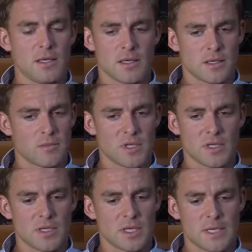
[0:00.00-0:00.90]
Yeah, I
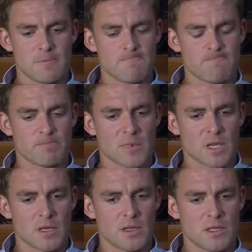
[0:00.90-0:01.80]
mean,
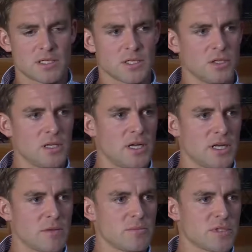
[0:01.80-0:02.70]
that's a good
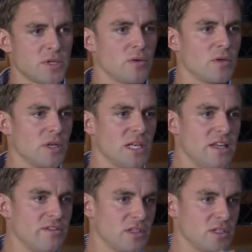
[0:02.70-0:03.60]
lineup. So
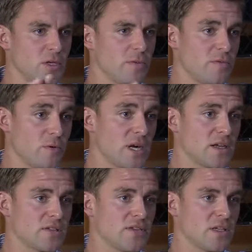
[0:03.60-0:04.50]
leaving the top 4
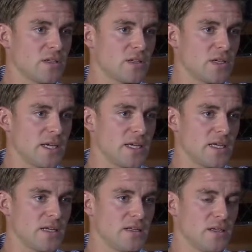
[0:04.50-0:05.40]
out of it, I